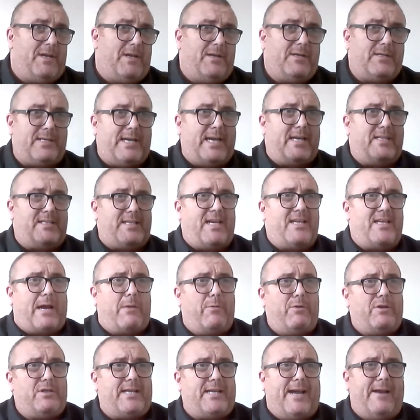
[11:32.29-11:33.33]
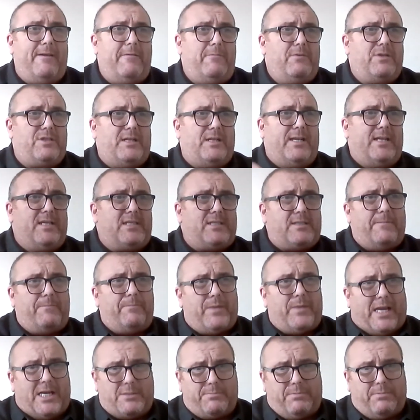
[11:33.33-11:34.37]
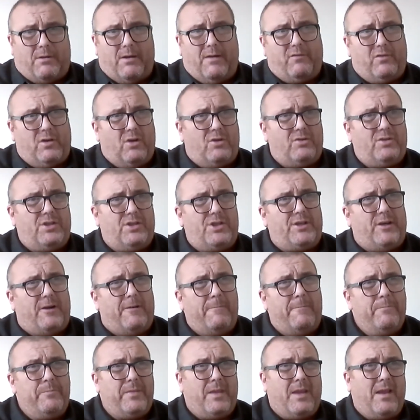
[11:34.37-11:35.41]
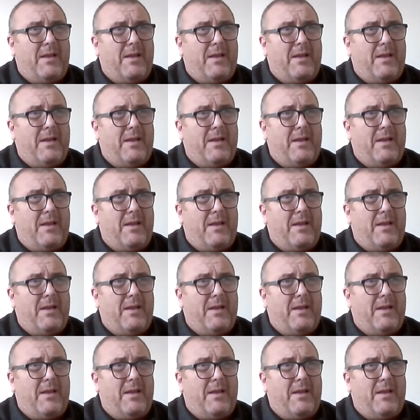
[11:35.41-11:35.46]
It's our towns and it's part of Gloucestershire.